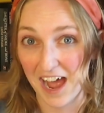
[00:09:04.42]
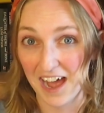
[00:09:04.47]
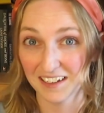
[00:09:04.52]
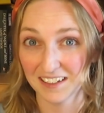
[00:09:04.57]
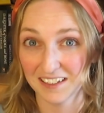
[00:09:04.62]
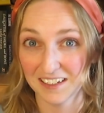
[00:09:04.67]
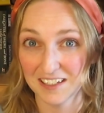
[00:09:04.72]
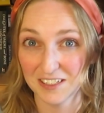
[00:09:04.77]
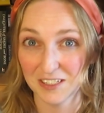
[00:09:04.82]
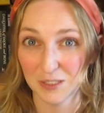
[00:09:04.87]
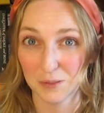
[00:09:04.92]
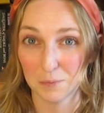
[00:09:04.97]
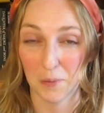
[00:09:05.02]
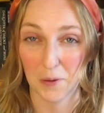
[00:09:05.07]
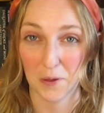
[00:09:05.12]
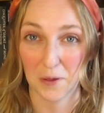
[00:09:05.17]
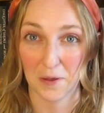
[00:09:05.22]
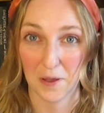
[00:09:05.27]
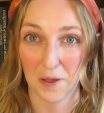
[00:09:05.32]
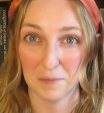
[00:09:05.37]
Agnes,
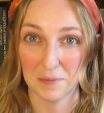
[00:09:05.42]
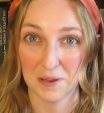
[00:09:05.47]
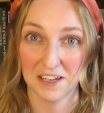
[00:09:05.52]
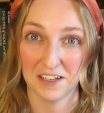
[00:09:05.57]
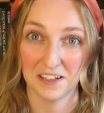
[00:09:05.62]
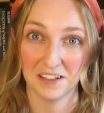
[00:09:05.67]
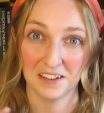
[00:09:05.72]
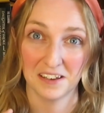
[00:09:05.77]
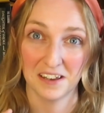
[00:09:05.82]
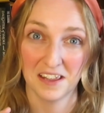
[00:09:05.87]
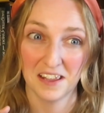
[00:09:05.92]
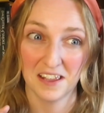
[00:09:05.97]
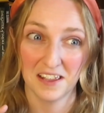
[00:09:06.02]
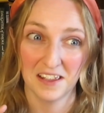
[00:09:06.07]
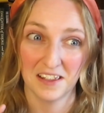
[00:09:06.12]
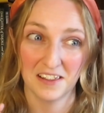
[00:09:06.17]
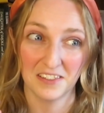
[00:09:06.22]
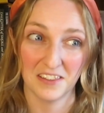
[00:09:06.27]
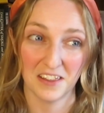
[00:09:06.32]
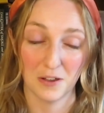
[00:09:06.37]
but I mean,
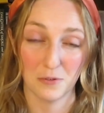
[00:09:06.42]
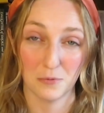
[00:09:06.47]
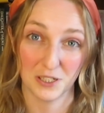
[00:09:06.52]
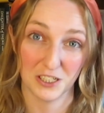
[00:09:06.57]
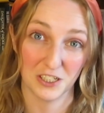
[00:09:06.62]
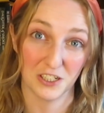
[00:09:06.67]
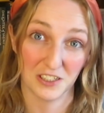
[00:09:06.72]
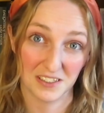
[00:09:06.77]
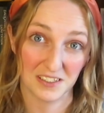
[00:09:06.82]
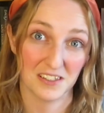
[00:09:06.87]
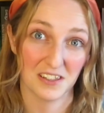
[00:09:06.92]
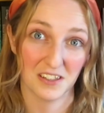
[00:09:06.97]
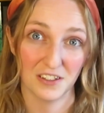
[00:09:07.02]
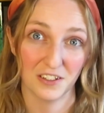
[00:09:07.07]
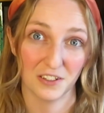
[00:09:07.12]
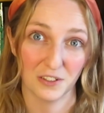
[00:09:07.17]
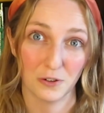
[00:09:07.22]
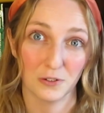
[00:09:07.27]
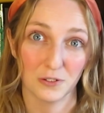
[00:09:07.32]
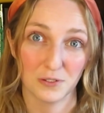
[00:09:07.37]
which is
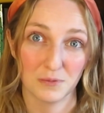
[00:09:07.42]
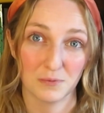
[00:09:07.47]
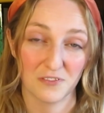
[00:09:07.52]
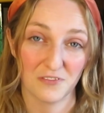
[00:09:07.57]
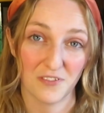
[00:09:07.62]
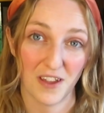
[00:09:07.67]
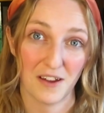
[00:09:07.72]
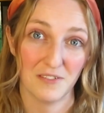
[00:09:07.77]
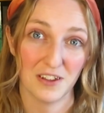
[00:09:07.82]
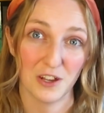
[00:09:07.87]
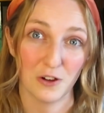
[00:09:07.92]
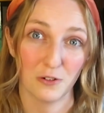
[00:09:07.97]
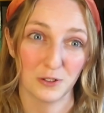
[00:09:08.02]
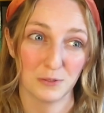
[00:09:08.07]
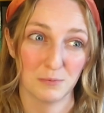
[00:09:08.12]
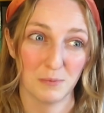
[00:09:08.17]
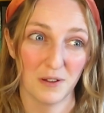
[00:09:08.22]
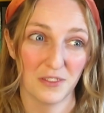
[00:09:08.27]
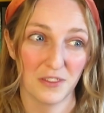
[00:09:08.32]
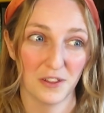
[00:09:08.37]
the fairy
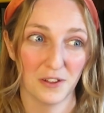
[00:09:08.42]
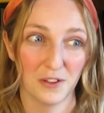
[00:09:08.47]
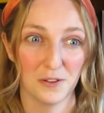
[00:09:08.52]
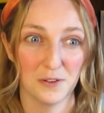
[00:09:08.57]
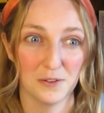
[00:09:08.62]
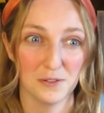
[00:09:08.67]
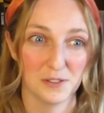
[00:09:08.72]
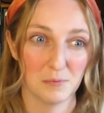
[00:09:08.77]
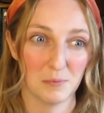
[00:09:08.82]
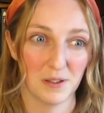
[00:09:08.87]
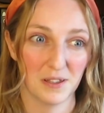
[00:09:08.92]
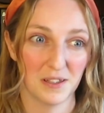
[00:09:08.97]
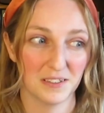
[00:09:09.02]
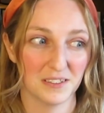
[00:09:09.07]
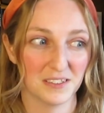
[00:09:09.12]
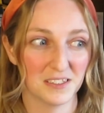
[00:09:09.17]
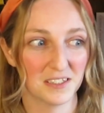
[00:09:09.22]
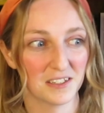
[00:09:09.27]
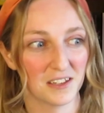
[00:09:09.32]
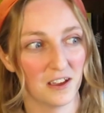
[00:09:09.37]
godmother who's a
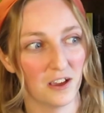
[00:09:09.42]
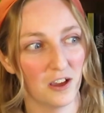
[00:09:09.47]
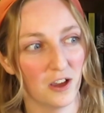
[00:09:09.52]
bit...